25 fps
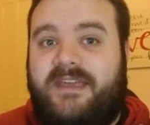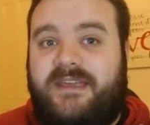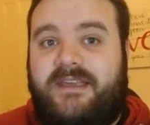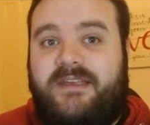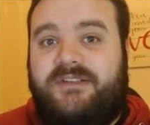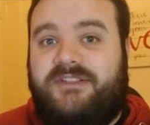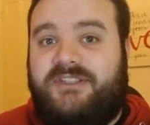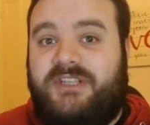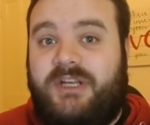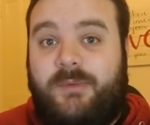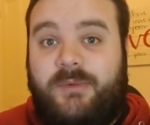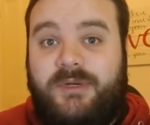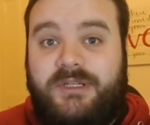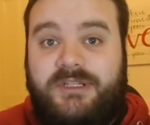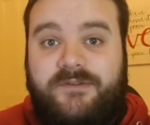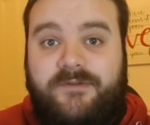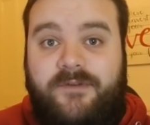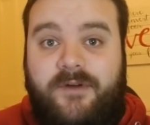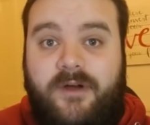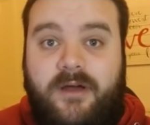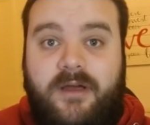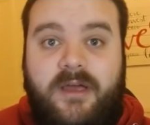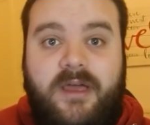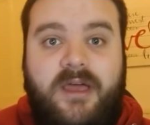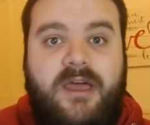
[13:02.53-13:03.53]
Thank you so much
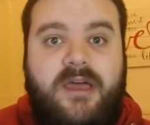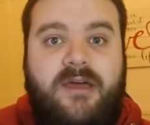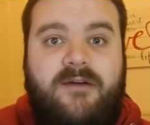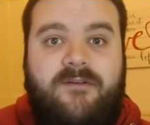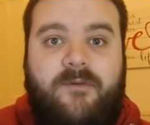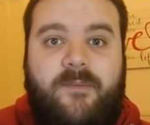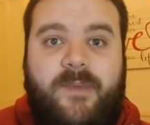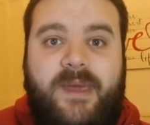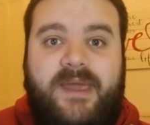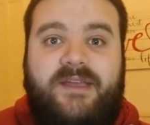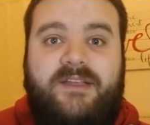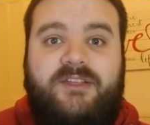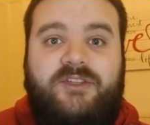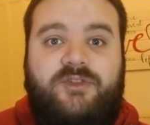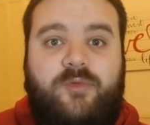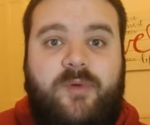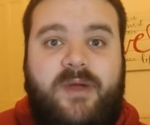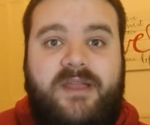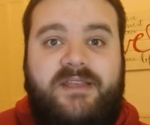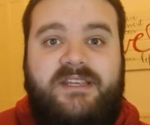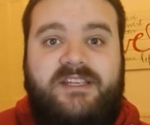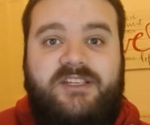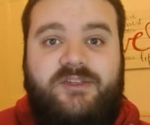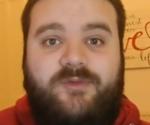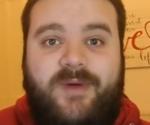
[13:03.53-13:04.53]
for for making
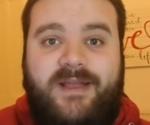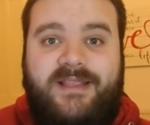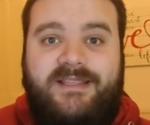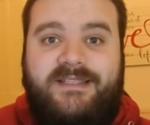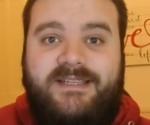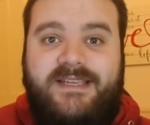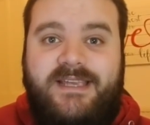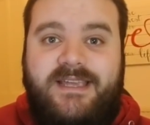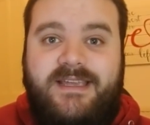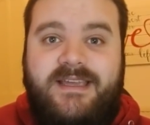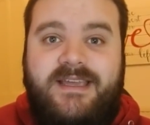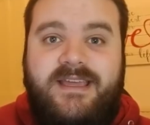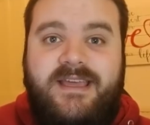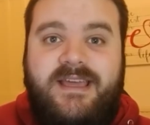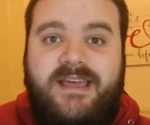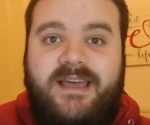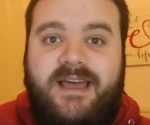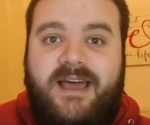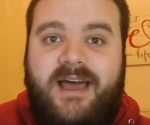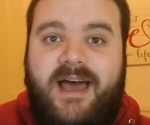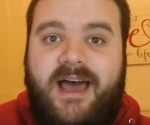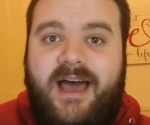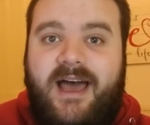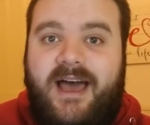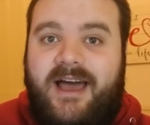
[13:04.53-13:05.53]
2020
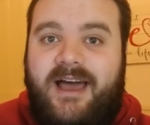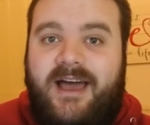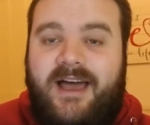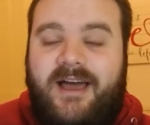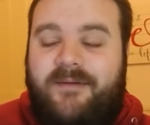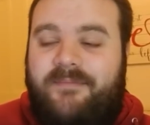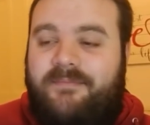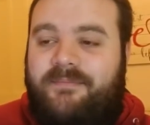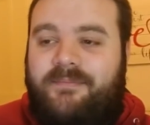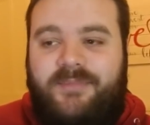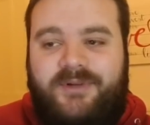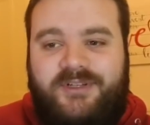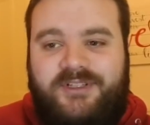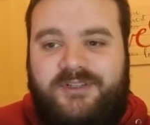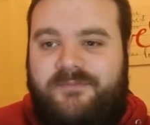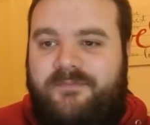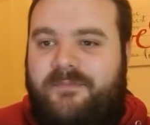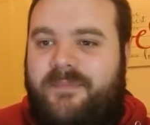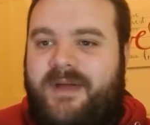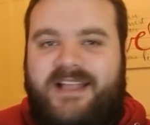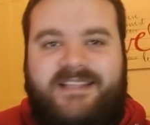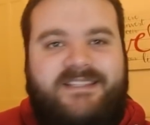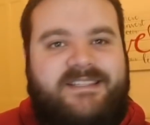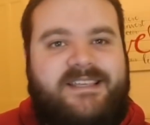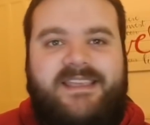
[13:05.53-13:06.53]
uh, a
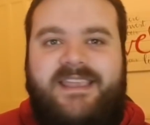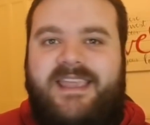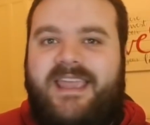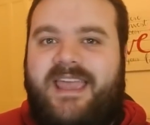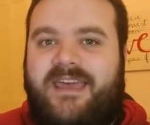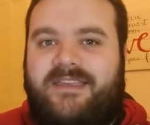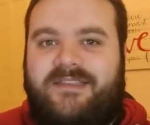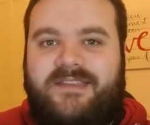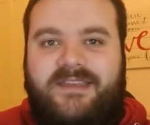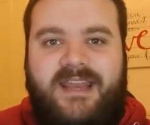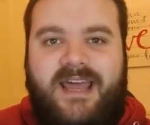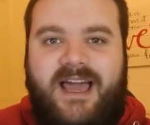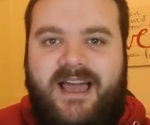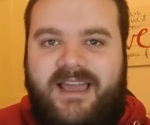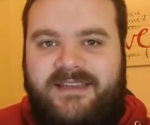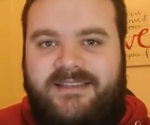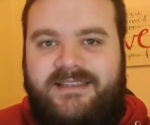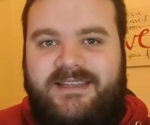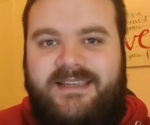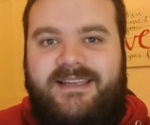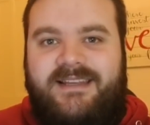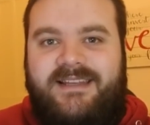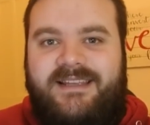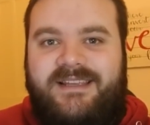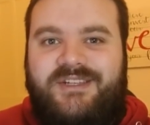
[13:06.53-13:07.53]
much better year than it
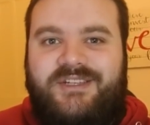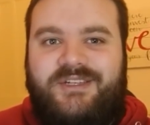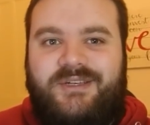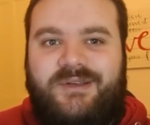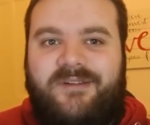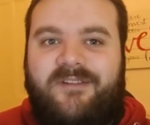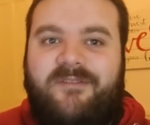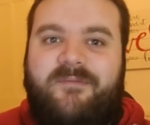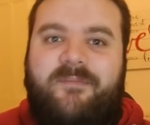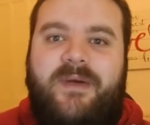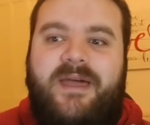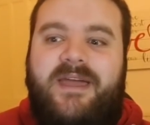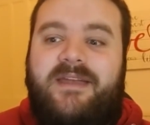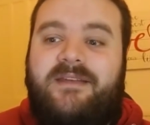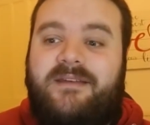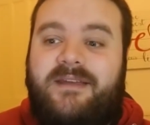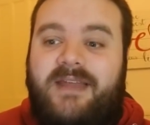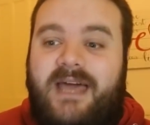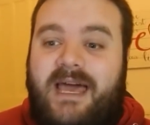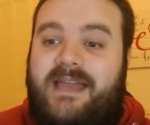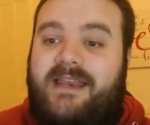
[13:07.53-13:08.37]
ideally should have been.